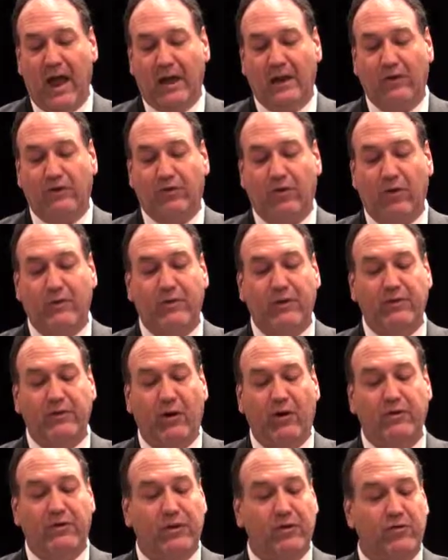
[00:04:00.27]
served as
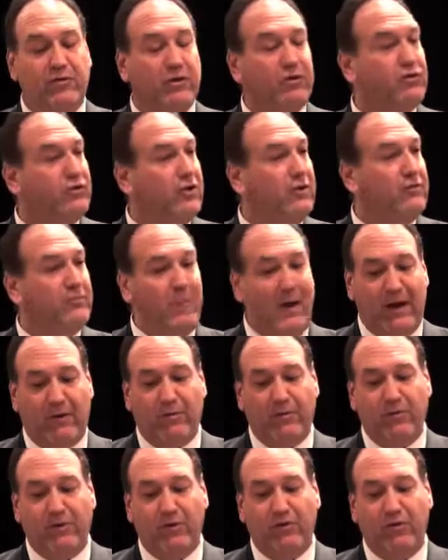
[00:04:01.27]
our district's chief
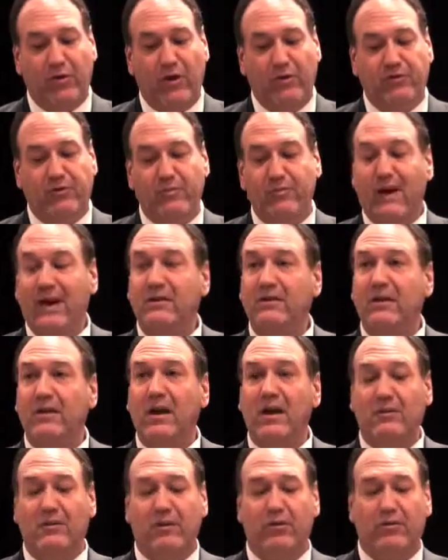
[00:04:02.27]
bankruptcy judge from
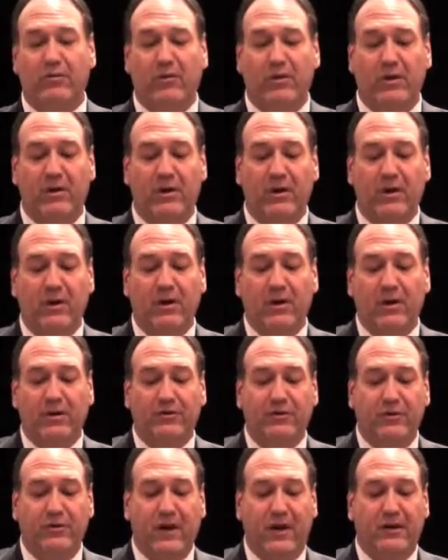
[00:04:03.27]
1993
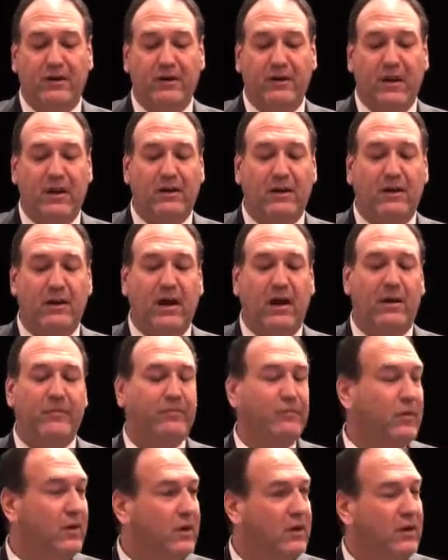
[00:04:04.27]
until 1999.
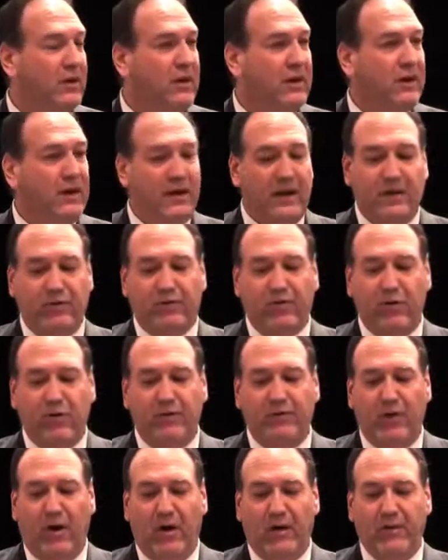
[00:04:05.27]
He
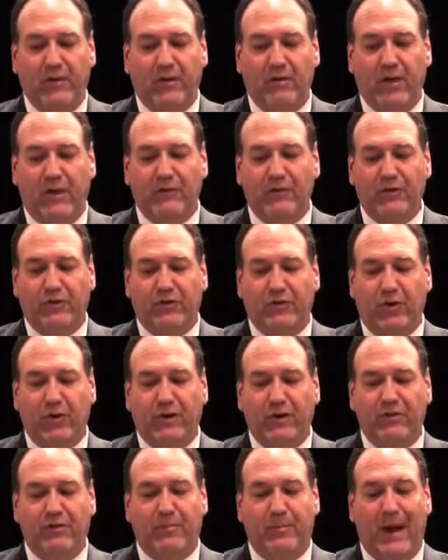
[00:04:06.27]
served on the 11th
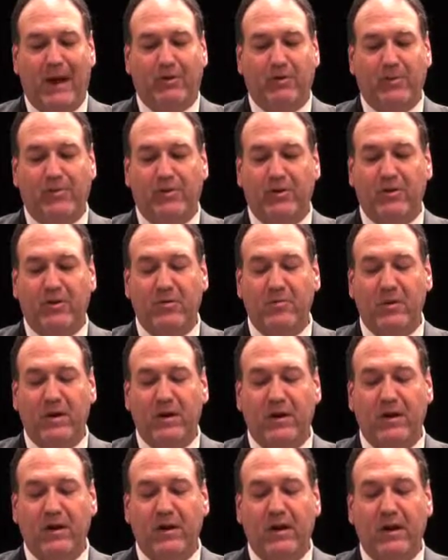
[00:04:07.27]
Circuit's Bankruptcy
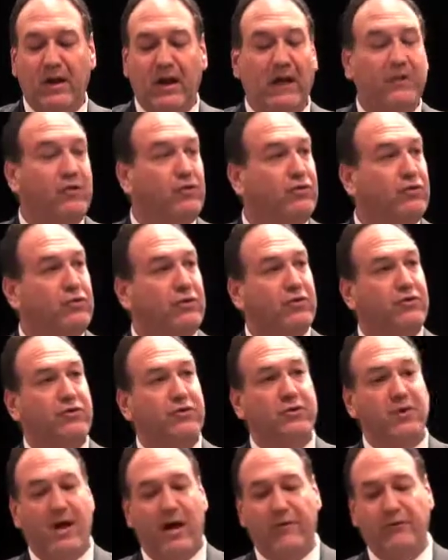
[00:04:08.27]
Committee and the Judicial
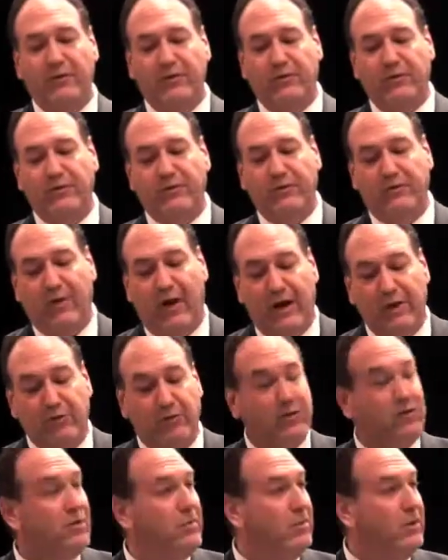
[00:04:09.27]
Conference's
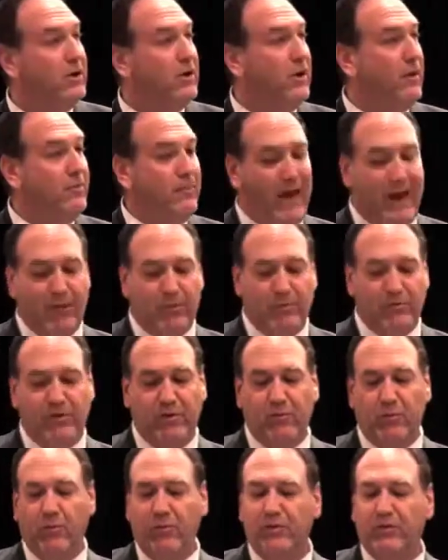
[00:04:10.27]
Advisory Committee on Bankruptcy
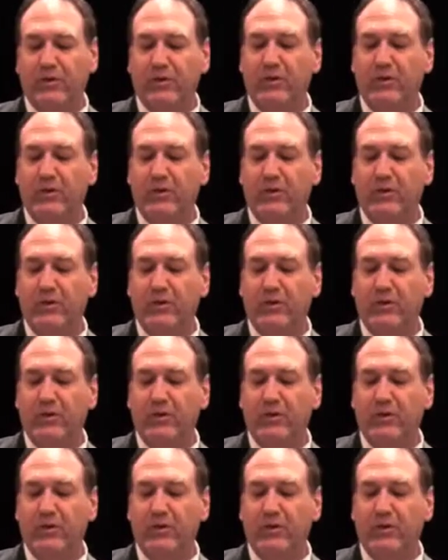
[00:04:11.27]
Rules.